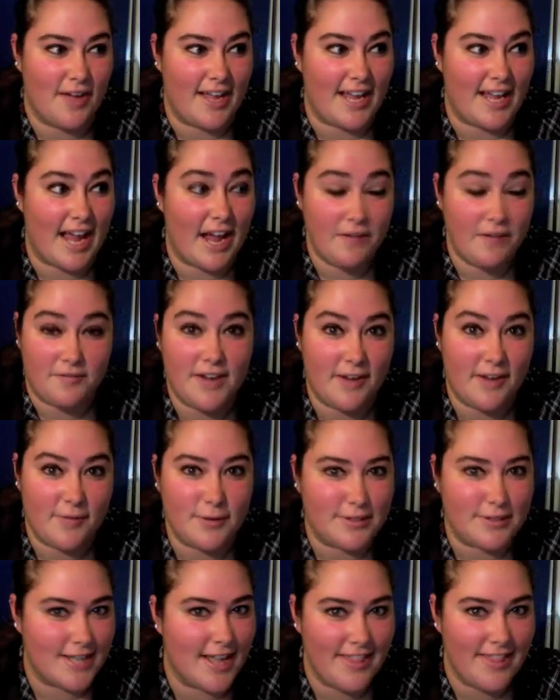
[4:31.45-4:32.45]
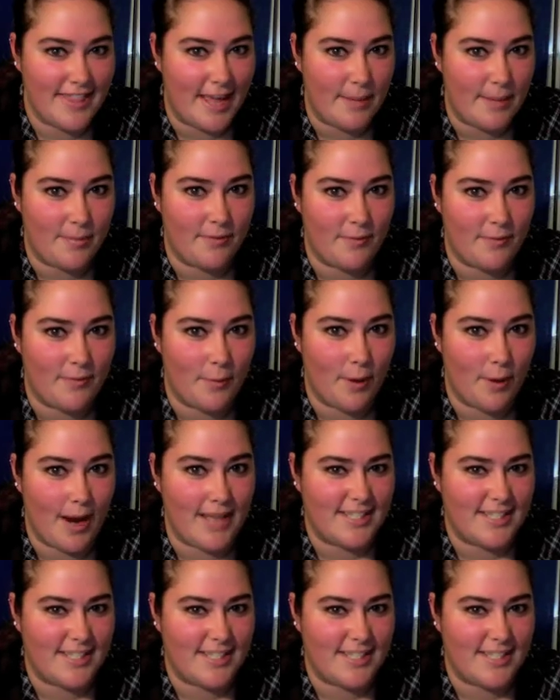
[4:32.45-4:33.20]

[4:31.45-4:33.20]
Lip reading: Like, I've never done that before.